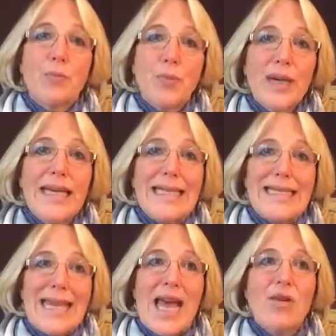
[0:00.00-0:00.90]
bring
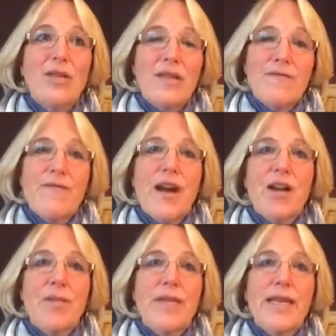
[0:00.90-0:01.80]
down the
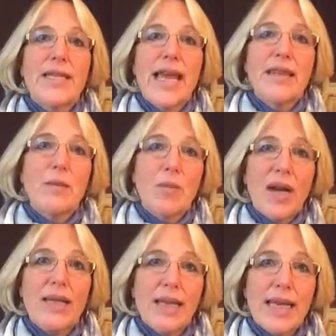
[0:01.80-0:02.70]
environment and the
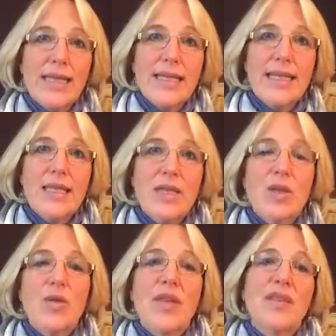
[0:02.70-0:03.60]
bright lights
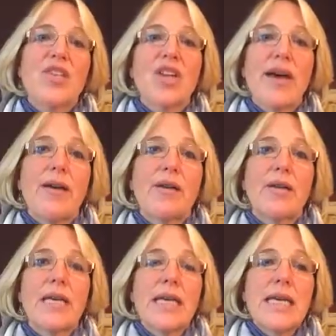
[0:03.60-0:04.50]
so that the child